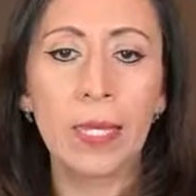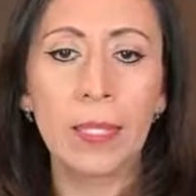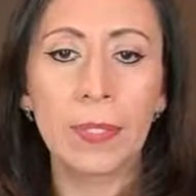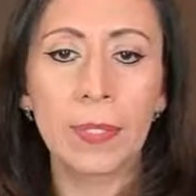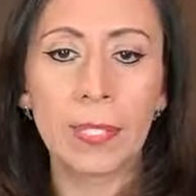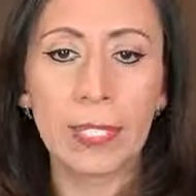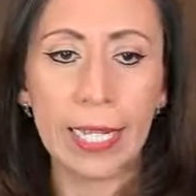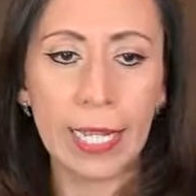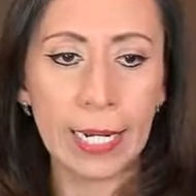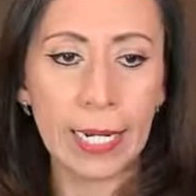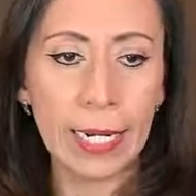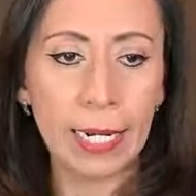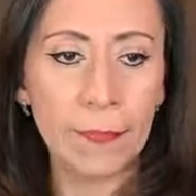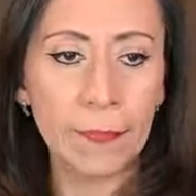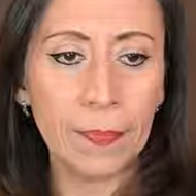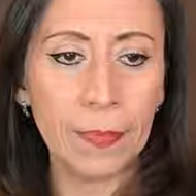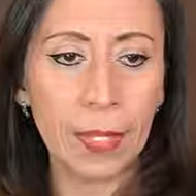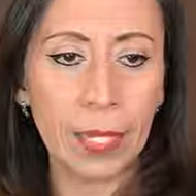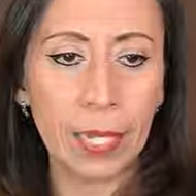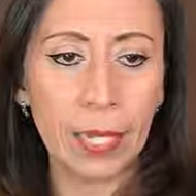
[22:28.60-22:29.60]
data,
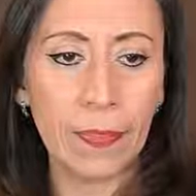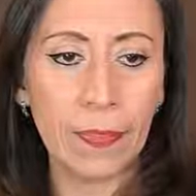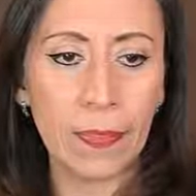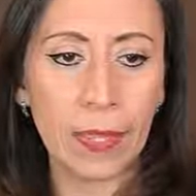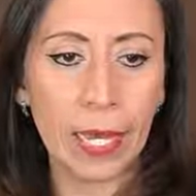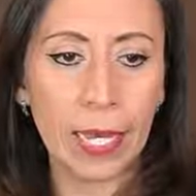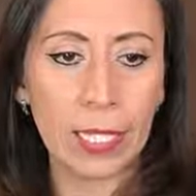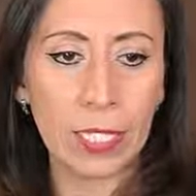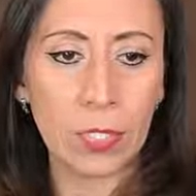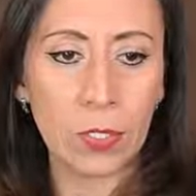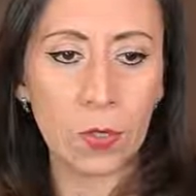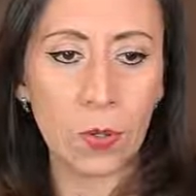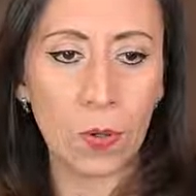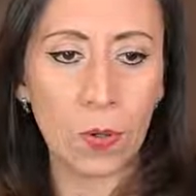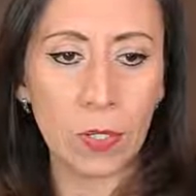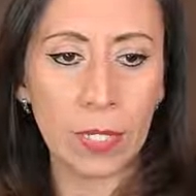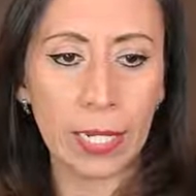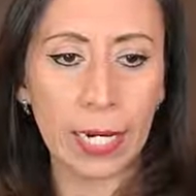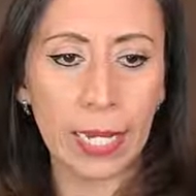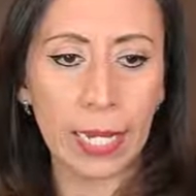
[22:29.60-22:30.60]
and that's
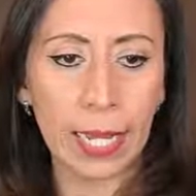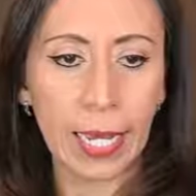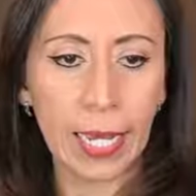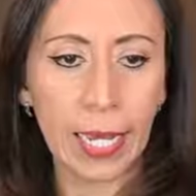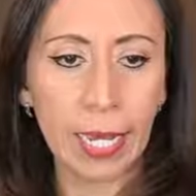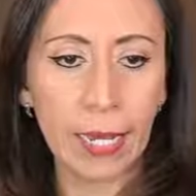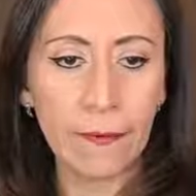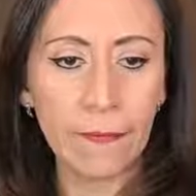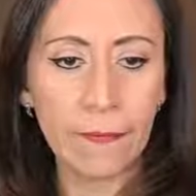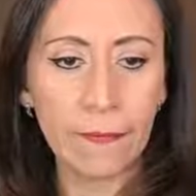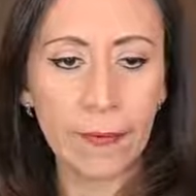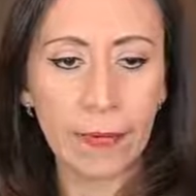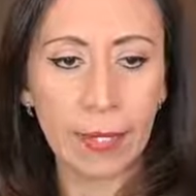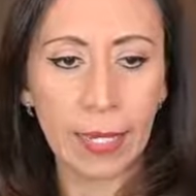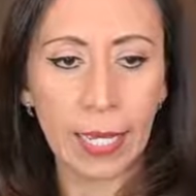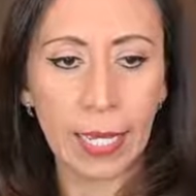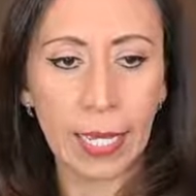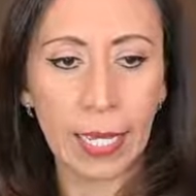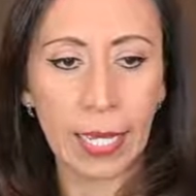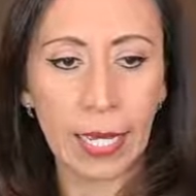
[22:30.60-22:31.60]
all that I have.
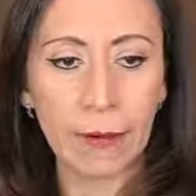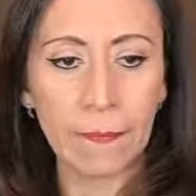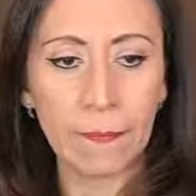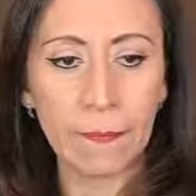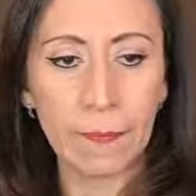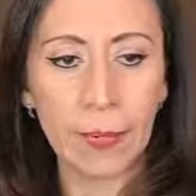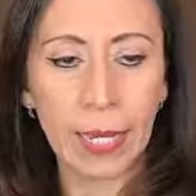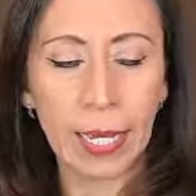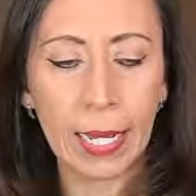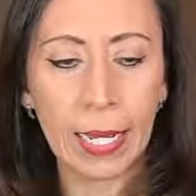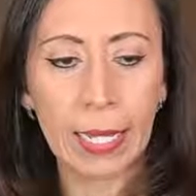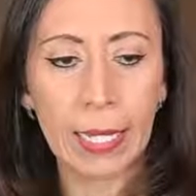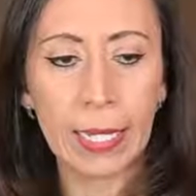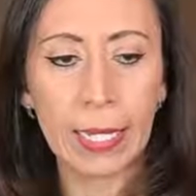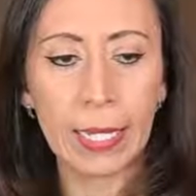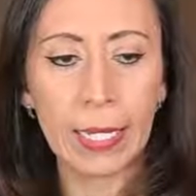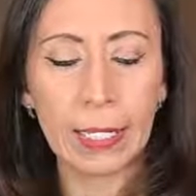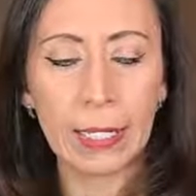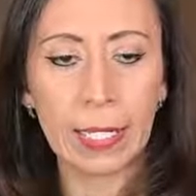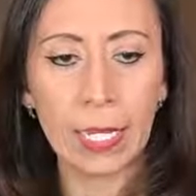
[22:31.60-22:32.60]
I have my
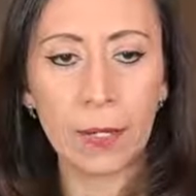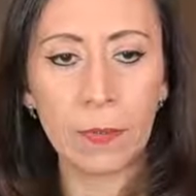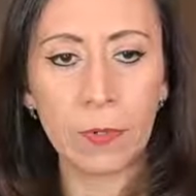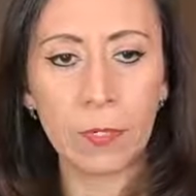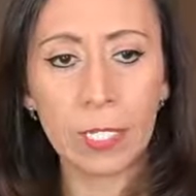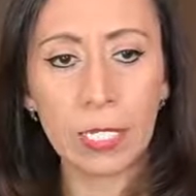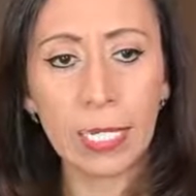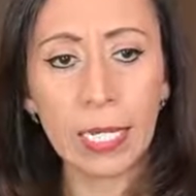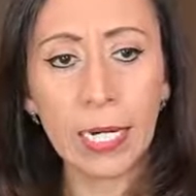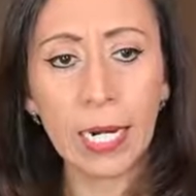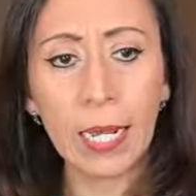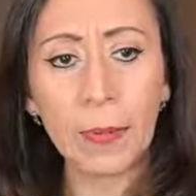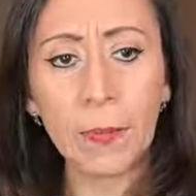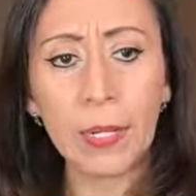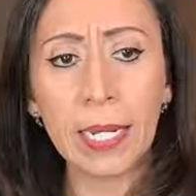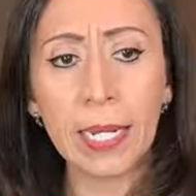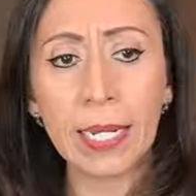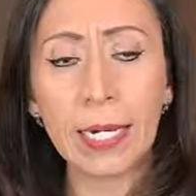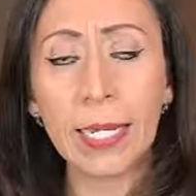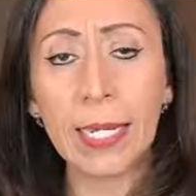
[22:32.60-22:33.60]
tables here. I'm
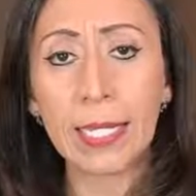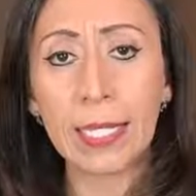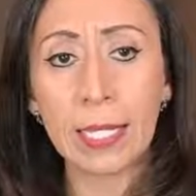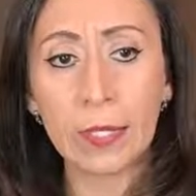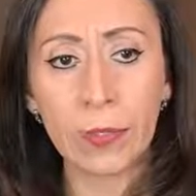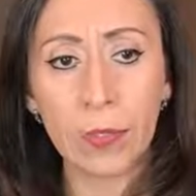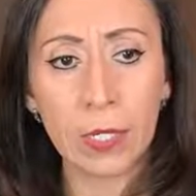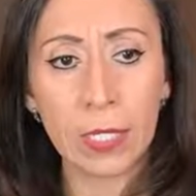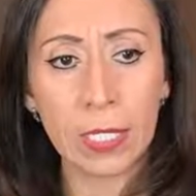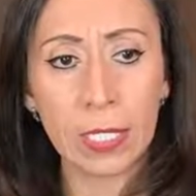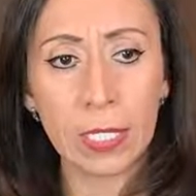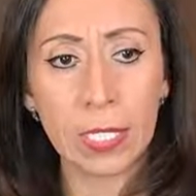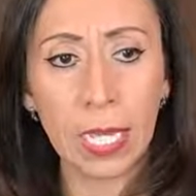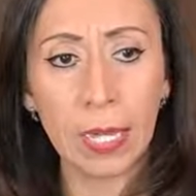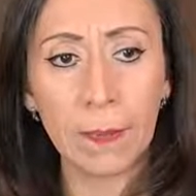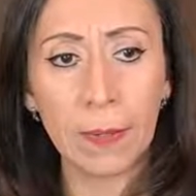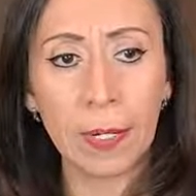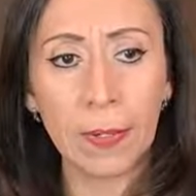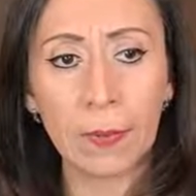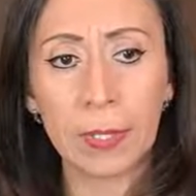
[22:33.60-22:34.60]
going to create another
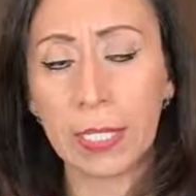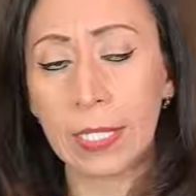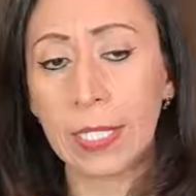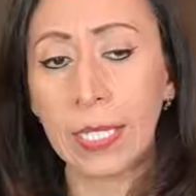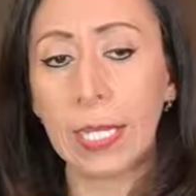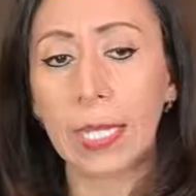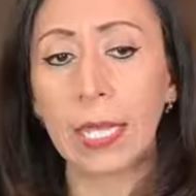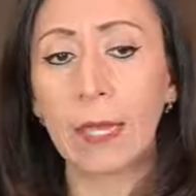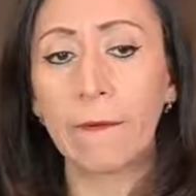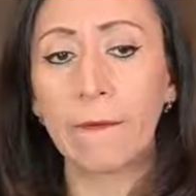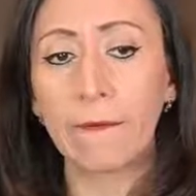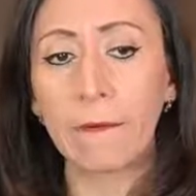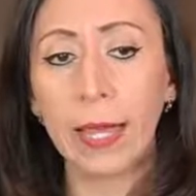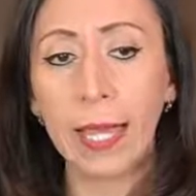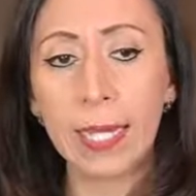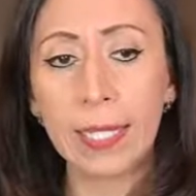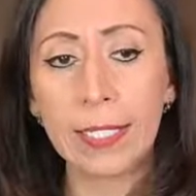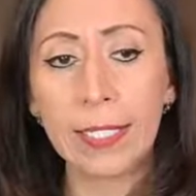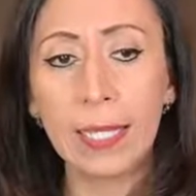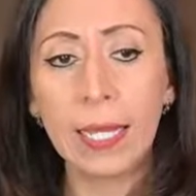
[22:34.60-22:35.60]
step. I'm going to say
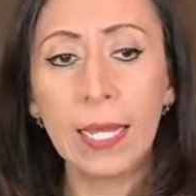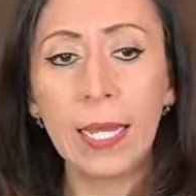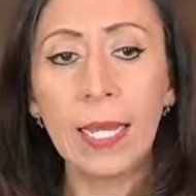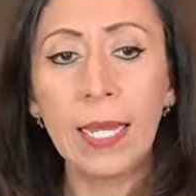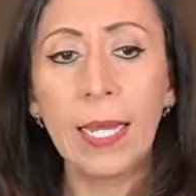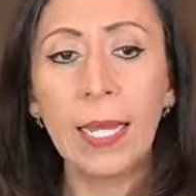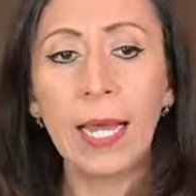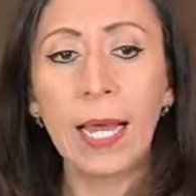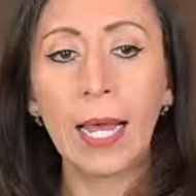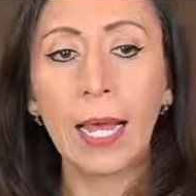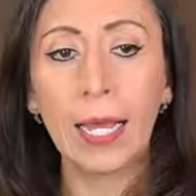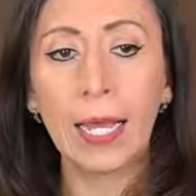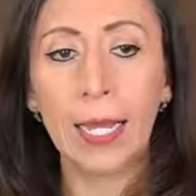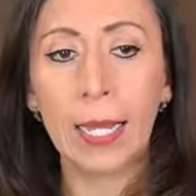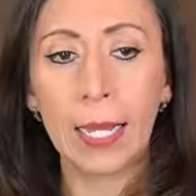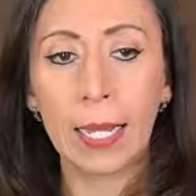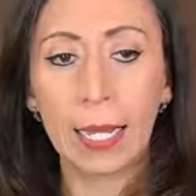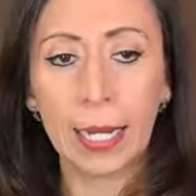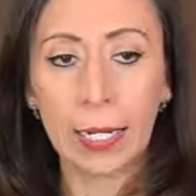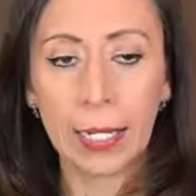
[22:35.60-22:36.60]
fx
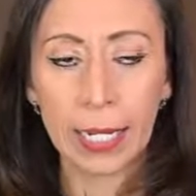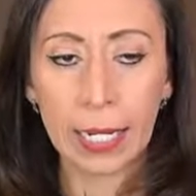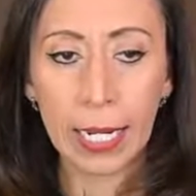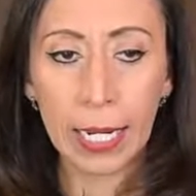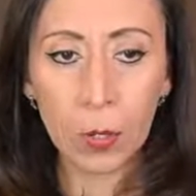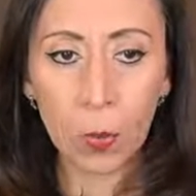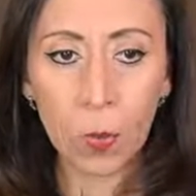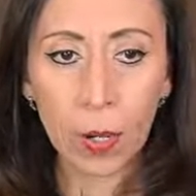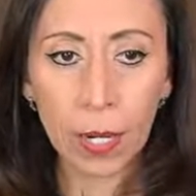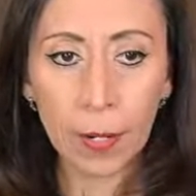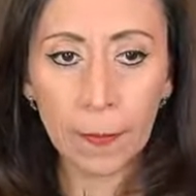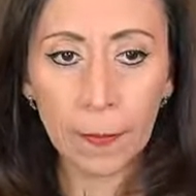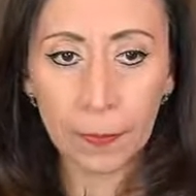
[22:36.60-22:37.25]
and equal.